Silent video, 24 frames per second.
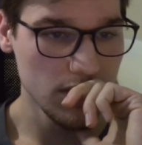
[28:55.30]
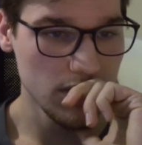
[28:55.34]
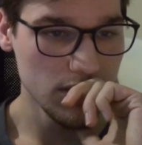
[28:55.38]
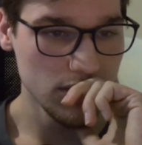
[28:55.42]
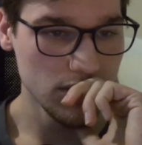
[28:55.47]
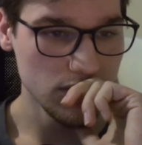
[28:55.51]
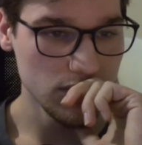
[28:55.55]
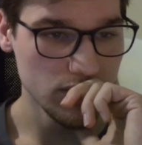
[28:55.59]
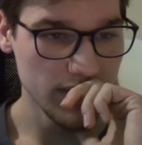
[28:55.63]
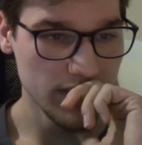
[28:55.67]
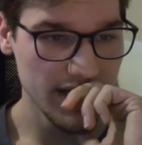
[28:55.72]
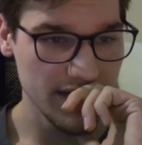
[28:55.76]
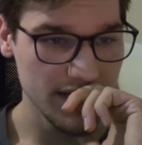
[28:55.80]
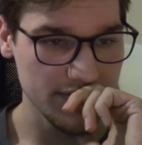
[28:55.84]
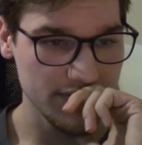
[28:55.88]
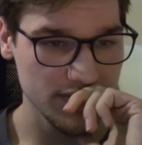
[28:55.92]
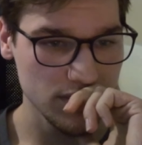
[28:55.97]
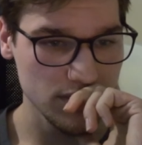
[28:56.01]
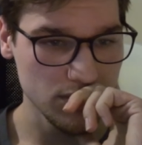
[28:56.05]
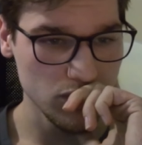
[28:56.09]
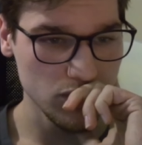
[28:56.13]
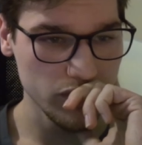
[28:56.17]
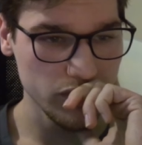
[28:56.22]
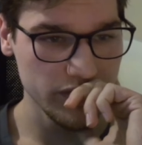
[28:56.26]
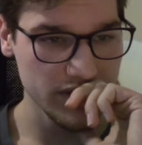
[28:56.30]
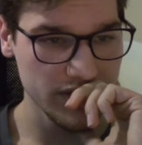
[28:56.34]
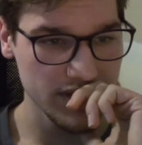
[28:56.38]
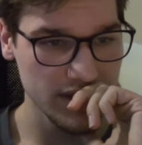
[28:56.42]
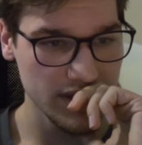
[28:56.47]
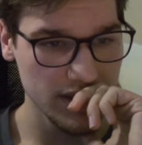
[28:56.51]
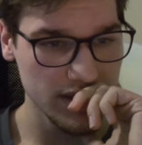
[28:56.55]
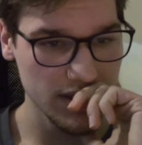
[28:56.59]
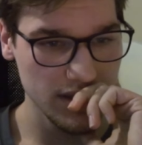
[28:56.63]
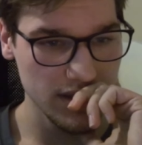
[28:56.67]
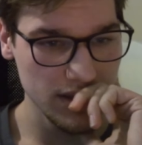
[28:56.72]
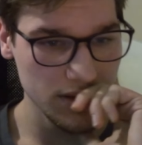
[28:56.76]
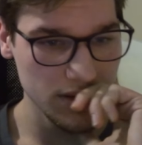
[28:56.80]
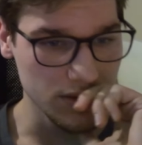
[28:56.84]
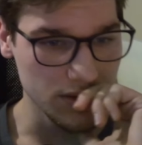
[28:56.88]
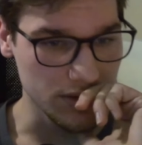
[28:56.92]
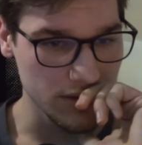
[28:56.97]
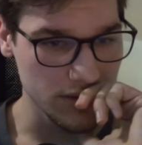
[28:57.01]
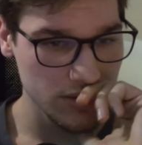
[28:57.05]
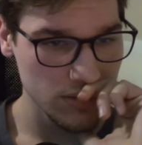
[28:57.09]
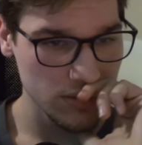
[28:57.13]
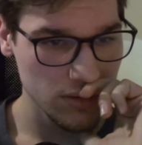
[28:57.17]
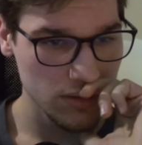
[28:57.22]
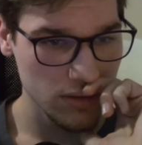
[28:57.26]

You have to move in here.